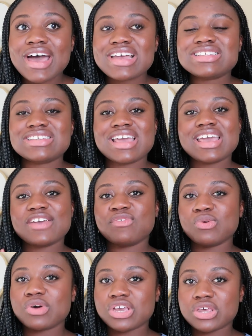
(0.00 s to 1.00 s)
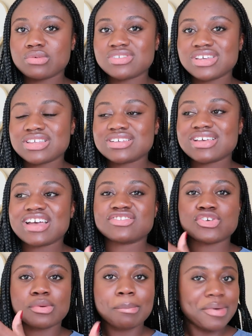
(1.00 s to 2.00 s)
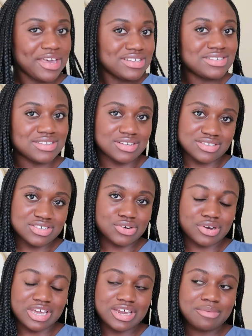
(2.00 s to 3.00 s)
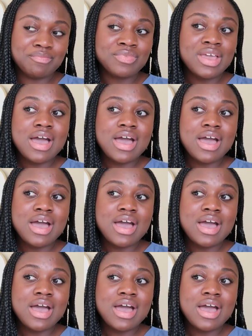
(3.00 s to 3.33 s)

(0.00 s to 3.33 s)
I'd say if you are using this as your base sunscreen,